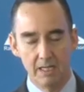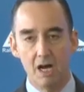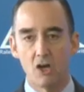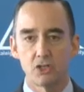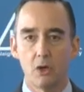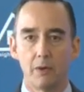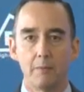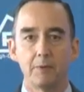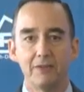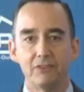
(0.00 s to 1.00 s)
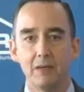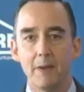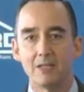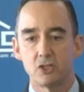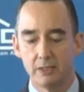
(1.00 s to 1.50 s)
Also, I want to briefly
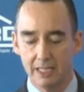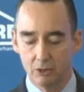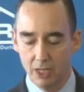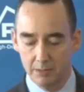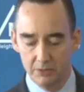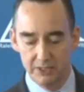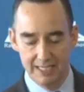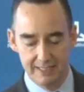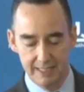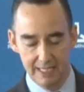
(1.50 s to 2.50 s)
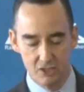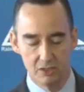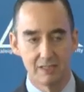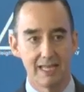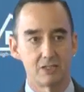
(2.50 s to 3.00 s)
mention the incredible
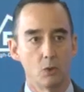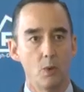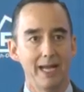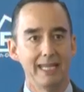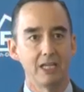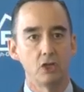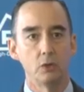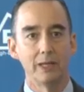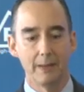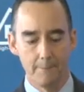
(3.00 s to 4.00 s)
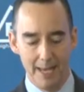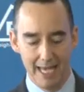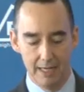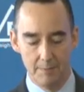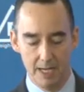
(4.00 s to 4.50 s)
destination that's awaiting you in
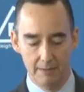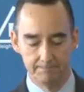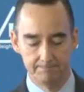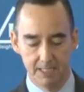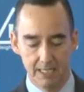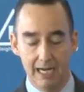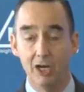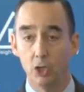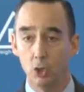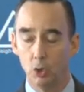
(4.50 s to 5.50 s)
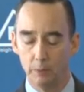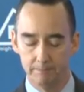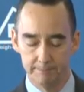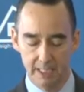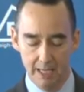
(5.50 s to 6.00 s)
Panama, our
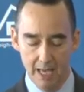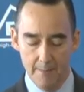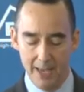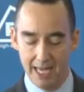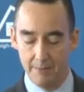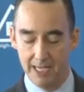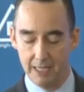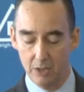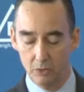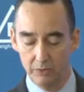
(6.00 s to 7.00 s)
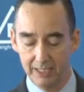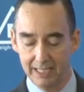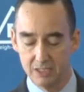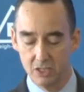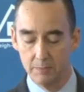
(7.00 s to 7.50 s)
home. Panama not only
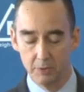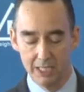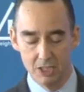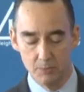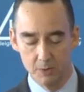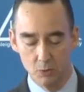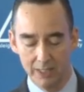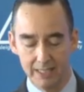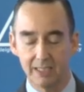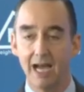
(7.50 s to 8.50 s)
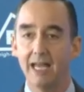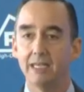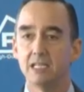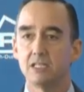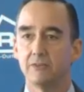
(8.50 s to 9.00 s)
is the bridge between the
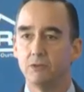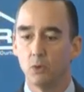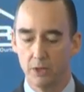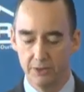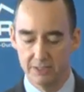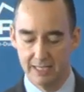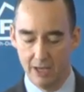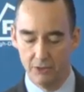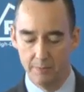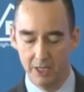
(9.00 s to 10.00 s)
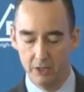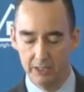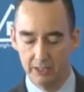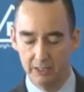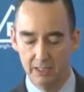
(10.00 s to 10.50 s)
continents of North and South
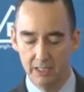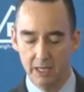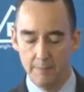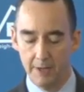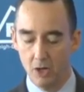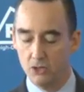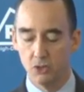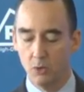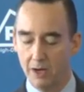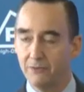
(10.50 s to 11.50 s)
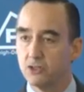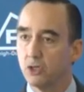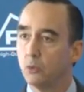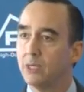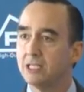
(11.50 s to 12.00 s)
America, but also offers
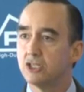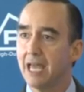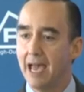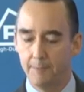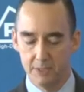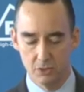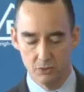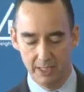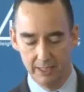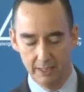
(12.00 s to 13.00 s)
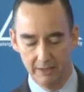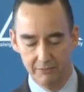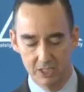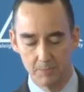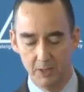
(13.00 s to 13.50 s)
a rich tapestry of
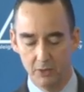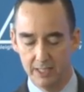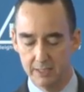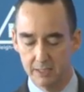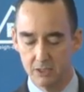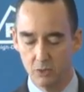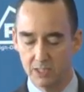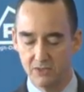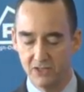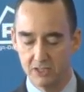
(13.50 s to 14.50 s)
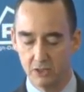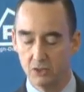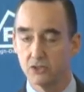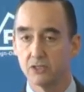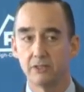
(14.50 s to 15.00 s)
experiences to its
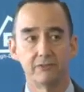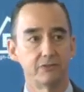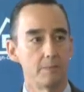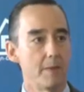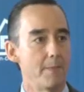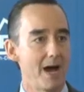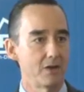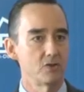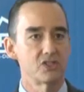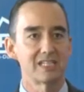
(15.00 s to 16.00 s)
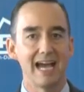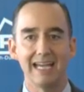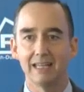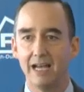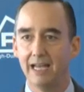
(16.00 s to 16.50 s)
visitors, from the modern
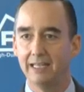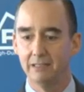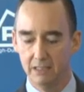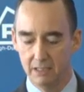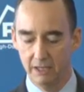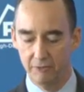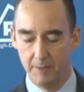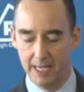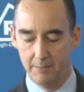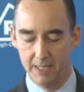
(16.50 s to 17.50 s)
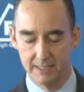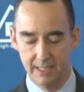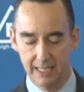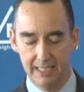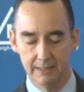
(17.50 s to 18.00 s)
skyline of Panama
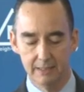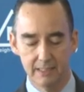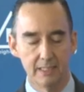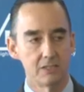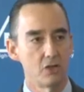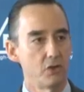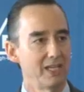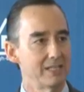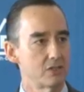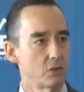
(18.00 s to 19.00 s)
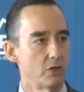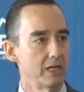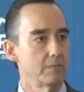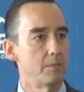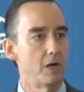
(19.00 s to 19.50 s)
City to the
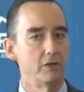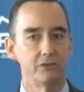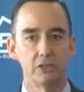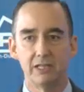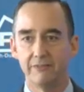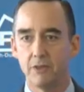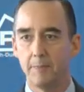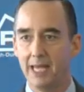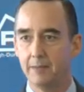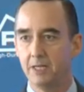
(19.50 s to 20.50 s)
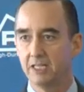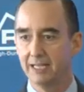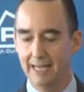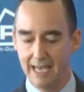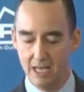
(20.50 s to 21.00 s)
historic marvel of the Panama
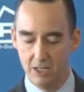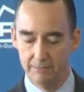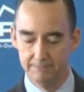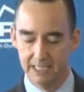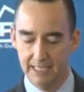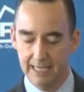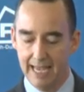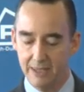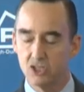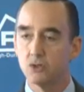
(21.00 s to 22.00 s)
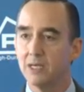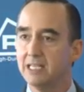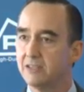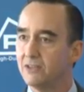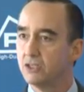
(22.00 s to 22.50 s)
Canal and the
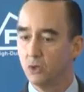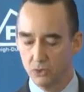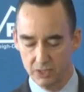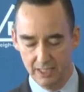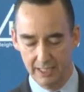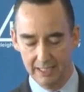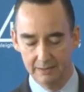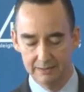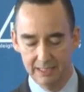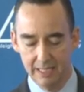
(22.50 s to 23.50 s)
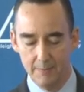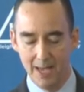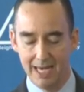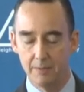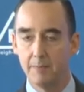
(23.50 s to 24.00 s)
streets of its old city.
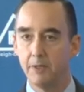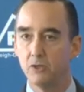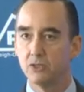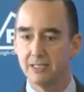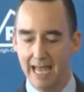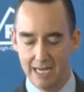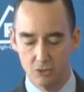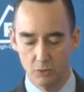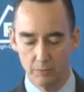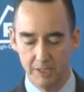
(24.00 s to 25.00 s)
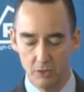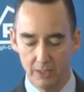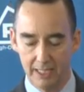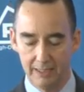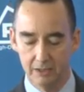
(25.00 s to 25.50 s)
Panama boasts natural
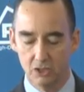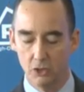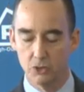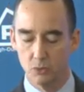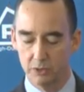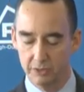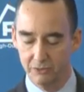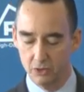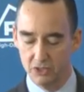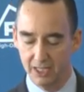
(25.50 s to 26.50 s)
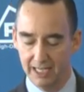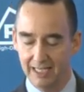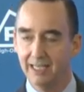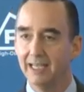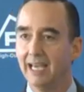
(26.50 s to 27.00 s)
beauty, cultural
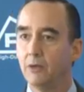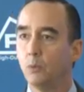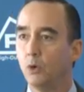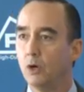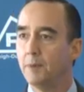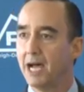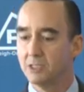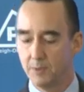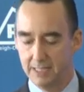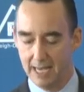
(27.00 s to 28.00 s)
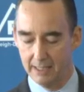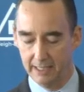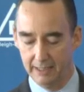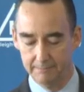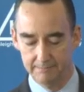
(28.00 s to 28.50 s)
diversity, and warm
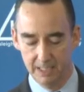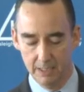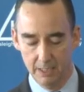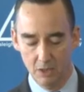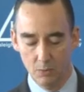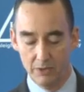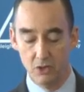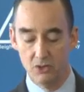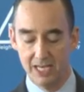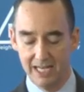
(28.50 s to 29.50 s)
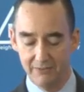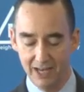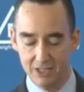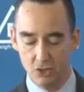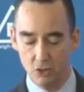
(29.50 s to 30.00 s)
hospitality. Whether you seek
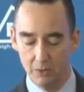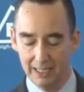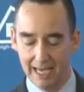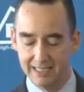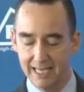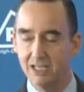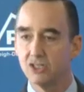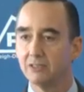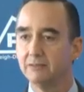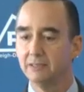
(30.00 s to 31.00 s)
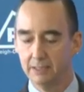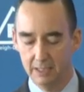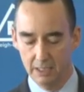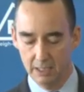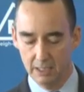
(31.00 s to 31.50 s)
adventure or relaxation,
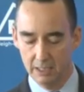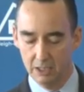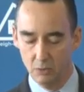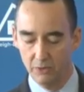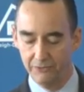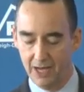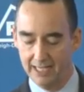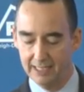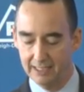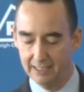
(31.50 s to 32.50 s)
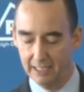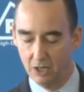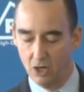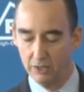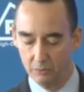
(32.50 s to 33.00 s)
you'll find it
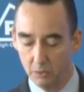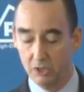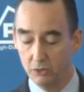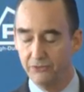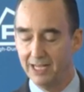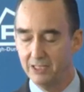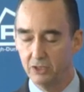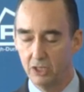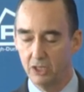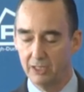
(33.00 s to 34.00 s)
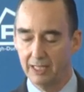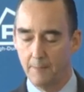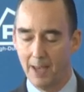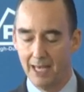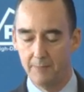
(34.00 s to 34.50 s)
all in
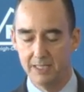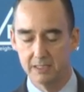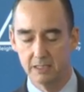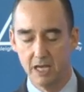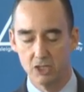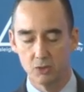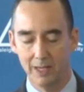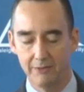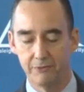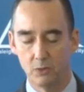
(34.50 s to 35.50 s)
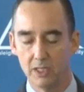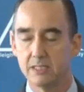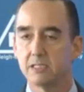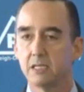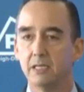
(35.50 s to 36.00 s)
Panama's lush
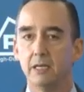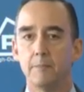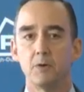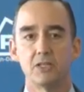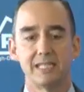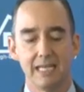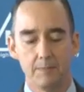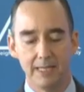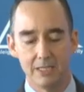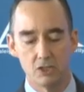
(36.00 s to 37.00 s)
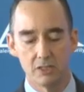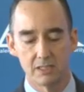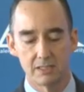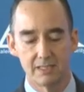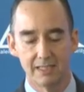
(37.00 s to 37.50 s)
rainforests, pristine
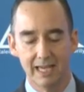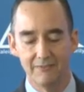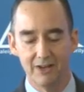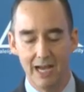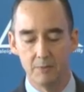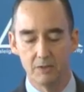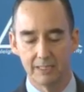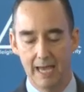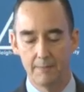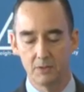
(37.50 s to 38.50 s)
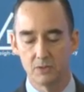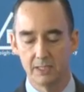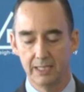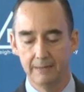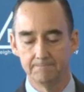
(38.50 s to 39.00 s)
beaches, and vibrant capital
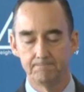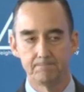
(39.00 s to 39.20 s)
city.